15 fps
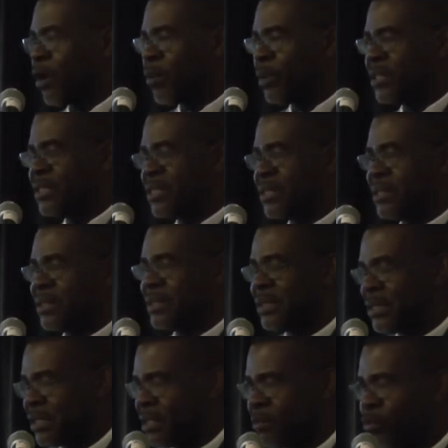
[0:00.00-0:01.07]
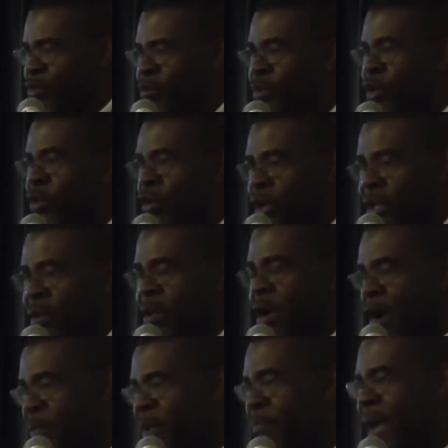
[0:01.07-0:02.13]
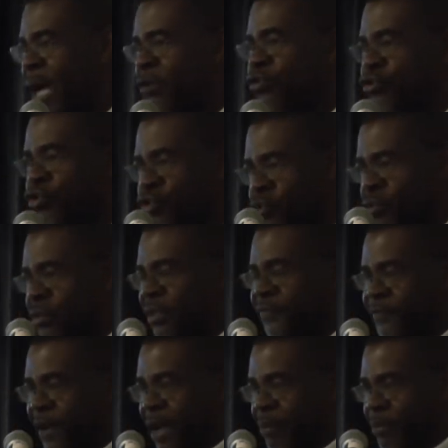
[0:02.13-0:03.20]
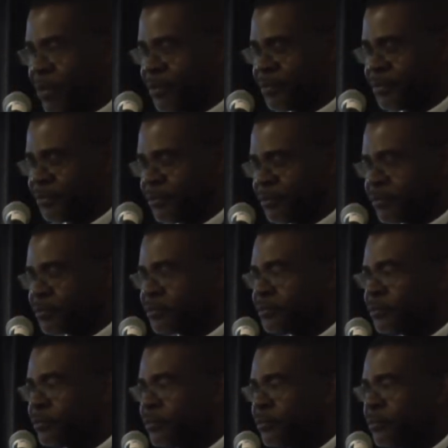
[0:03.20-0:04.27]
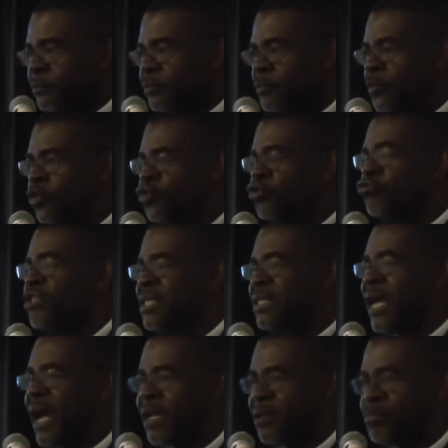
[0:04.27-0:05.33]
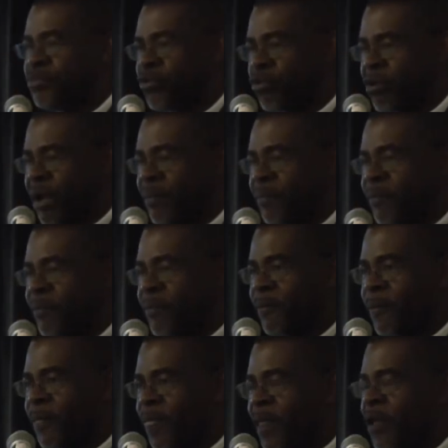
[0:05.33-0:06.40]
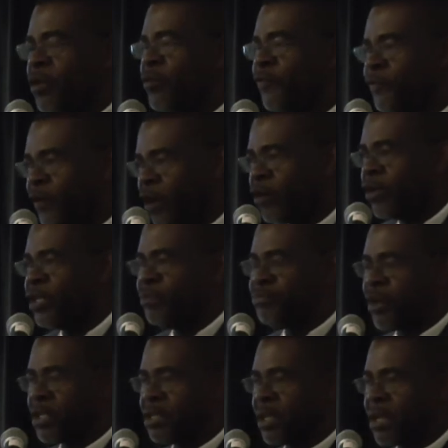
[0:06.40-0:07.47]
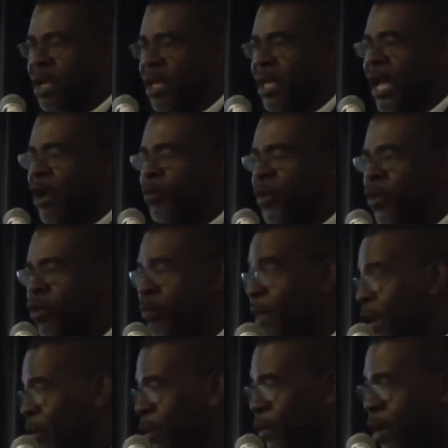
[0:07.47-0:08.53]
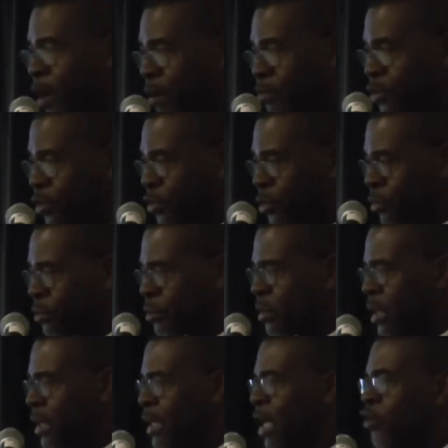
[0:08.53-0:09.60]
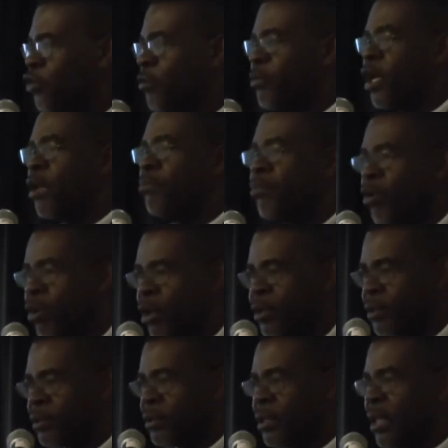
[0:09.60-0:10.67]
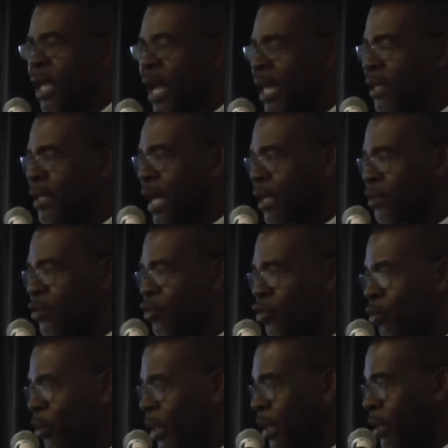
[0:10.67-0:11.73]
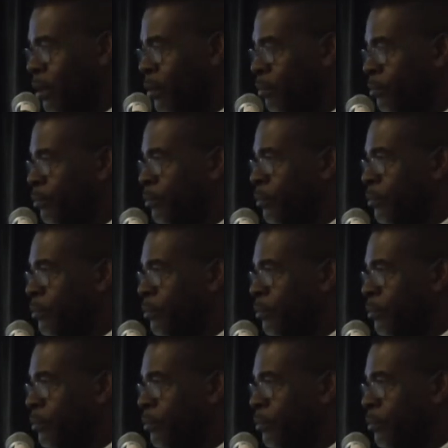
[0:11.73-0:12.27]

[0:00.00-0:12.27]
our team will be coming back to you, the farmer, to restart the program following the protocol. And we hope that when we come to you, that you'll be on board and that you will